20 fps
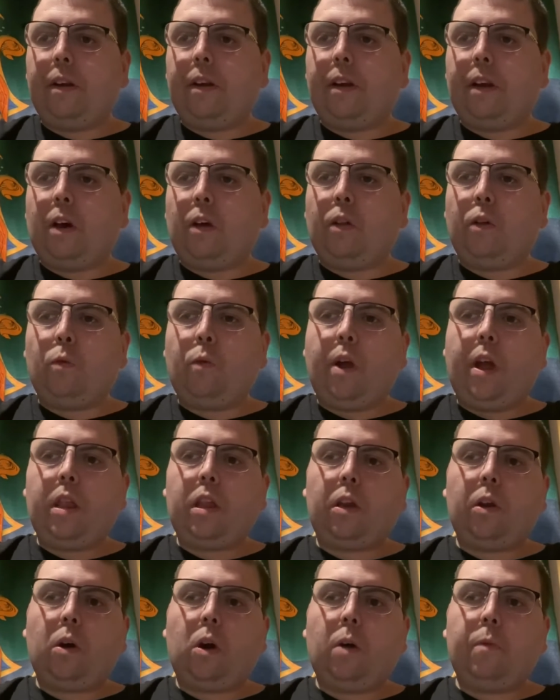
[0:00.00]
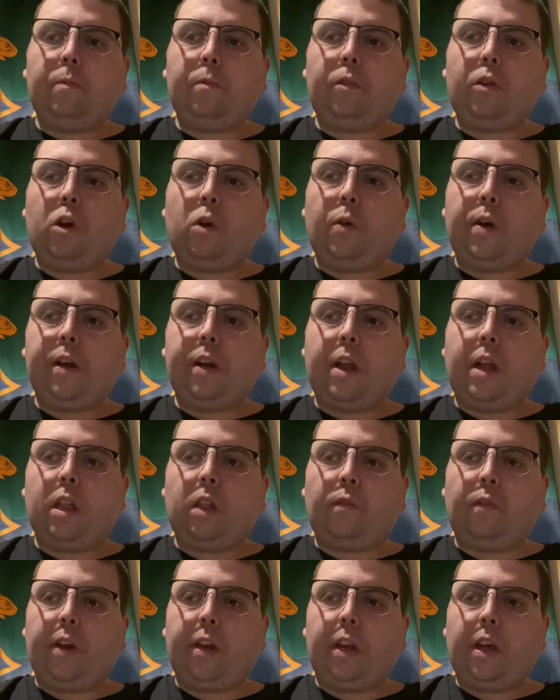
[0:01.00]
Now the reason I'm doing
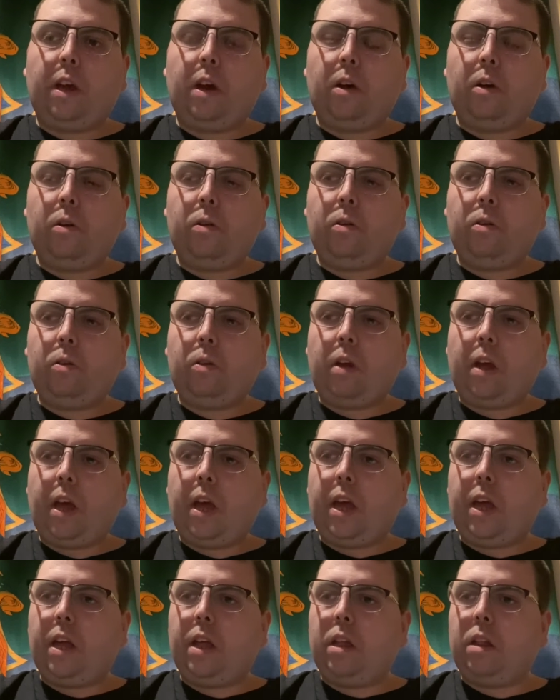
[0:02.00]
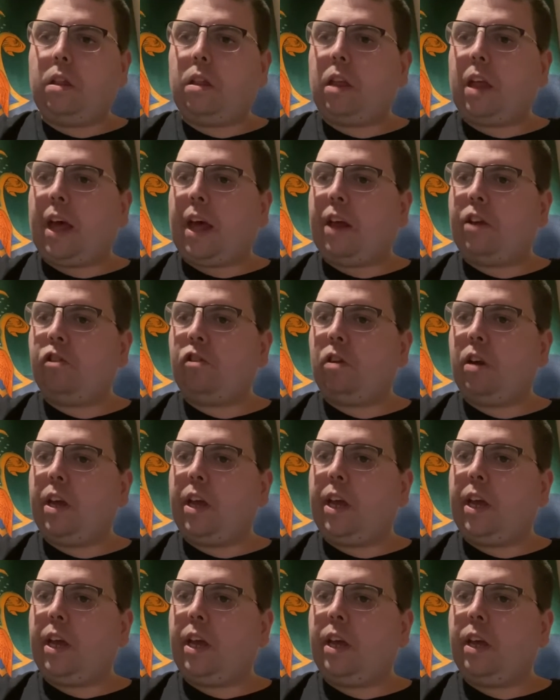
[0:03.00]
this video is
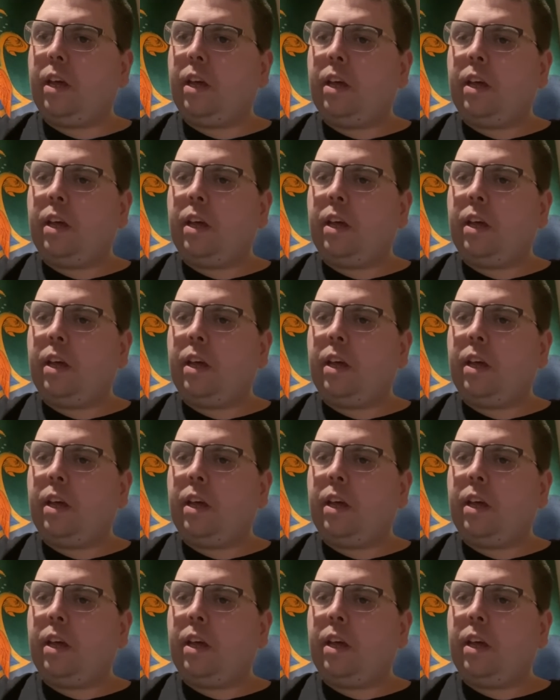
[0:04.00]
actually